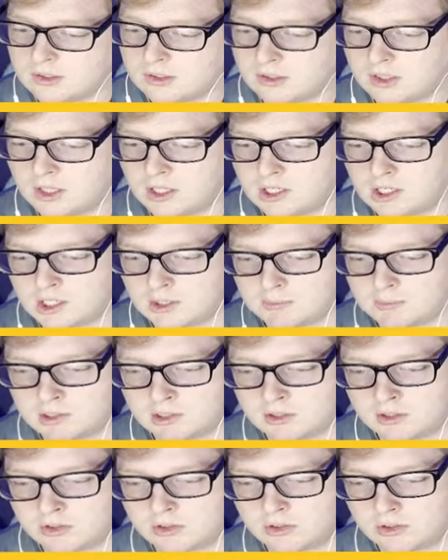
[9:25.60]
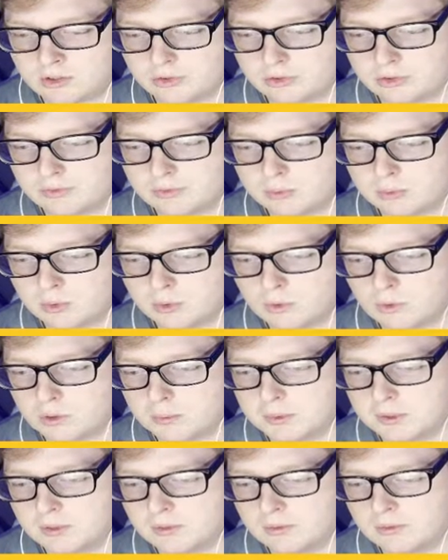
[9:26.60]
and I'm taking this also from
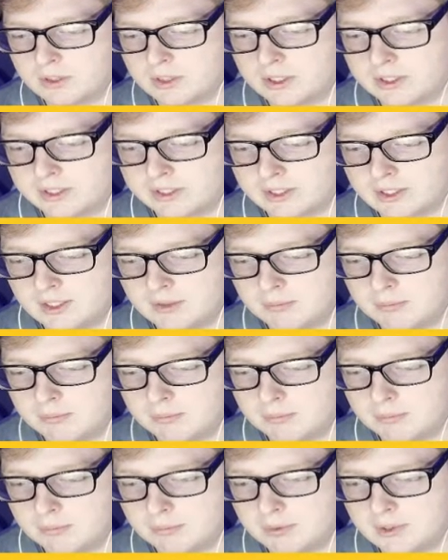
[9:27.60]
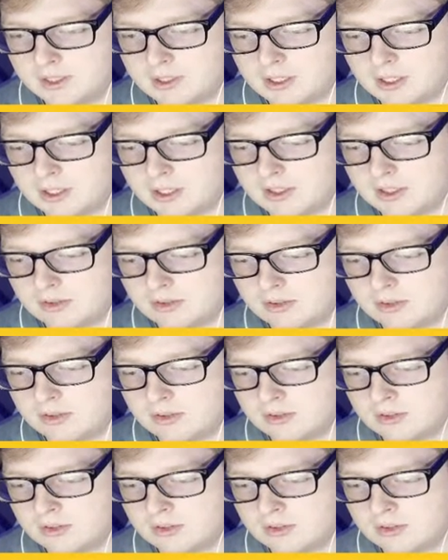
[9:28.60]
Cormo, but